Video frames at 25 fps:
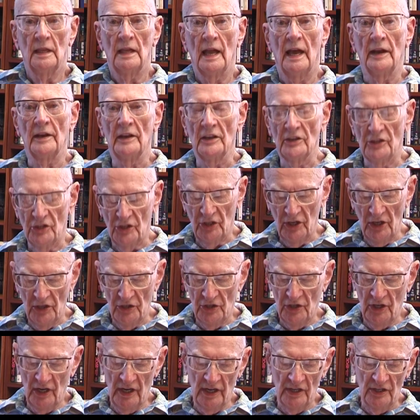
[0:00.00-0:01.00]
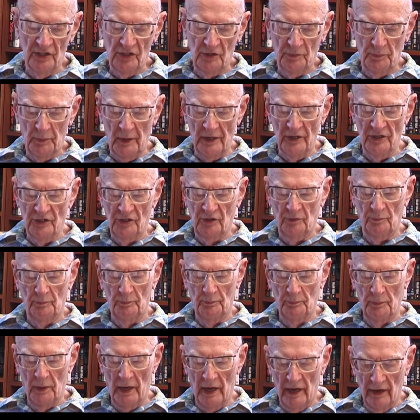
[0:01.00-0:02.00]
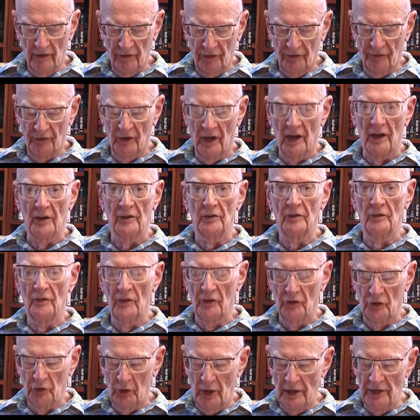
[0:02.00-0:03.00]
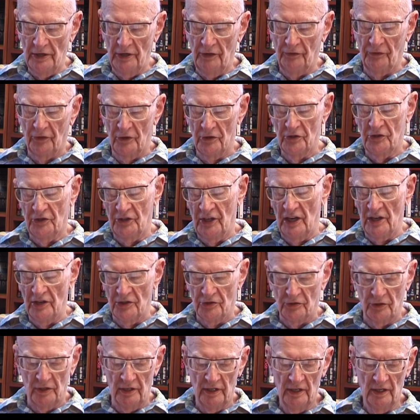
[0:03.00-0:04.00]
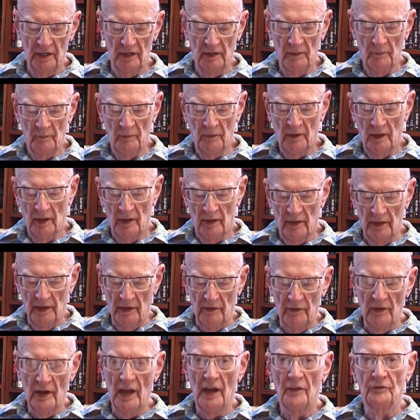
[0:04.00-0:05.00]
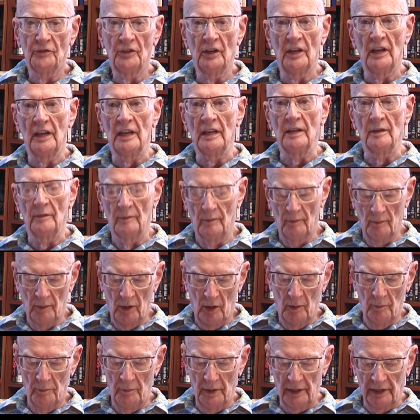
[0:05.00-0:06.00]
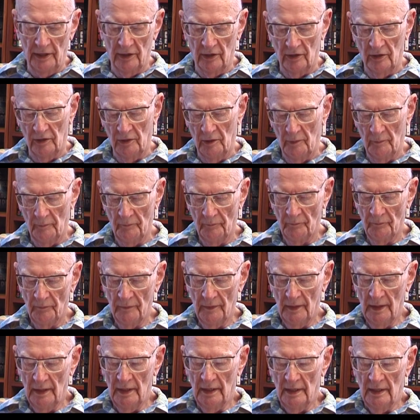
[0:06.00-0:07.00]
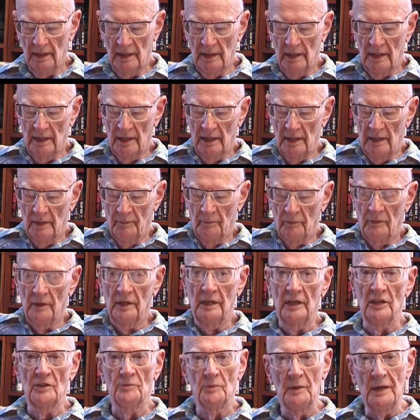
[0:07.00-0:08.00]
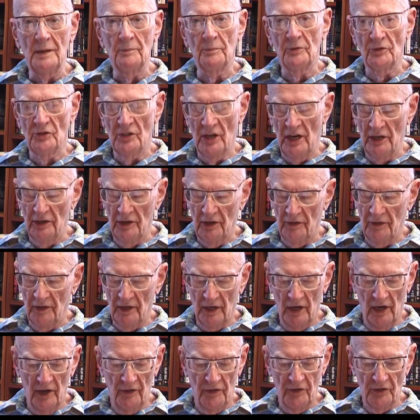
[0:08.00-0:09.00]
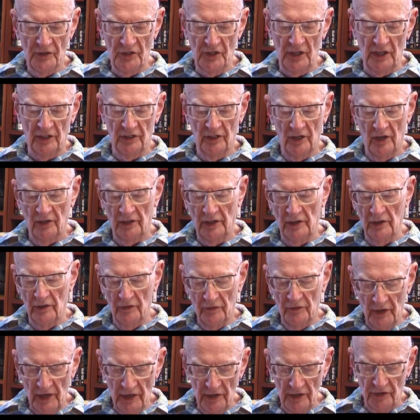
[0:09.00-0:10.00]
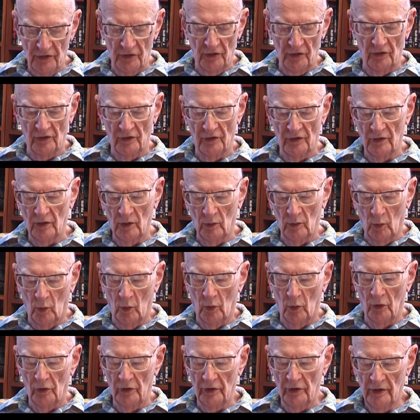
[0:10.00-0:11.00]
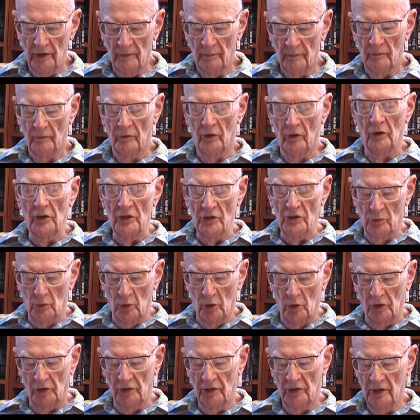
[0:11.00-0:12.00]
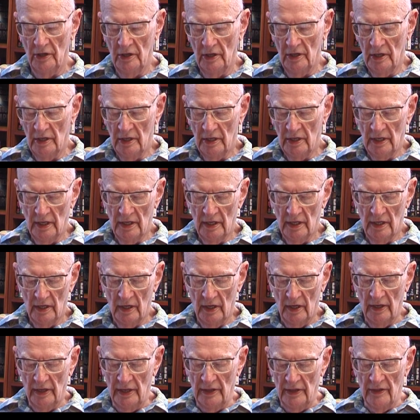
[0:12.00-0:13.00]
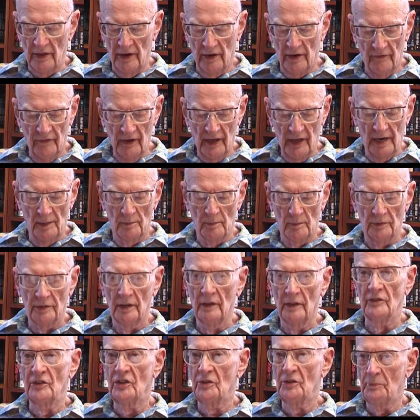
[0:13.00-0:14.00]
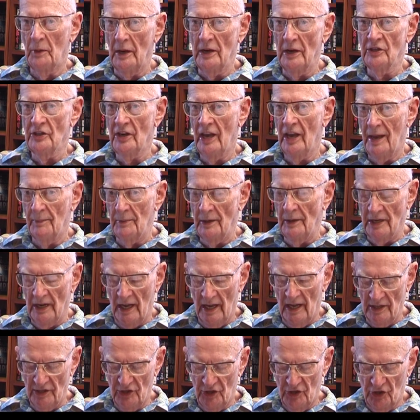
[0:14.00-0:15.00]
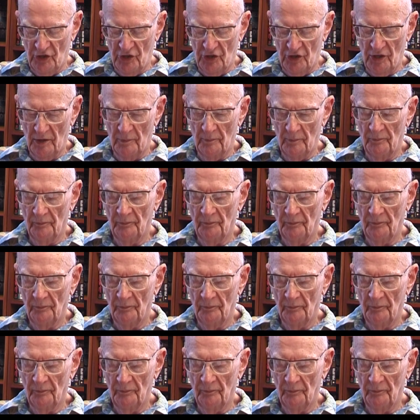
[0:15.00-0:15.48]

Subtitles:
And as such a space pathfinder of the 21st century that we have today in Bob Bigelow. He's been presented the Arthur C. Clarke Innovation Award for his work in the development of space habitats.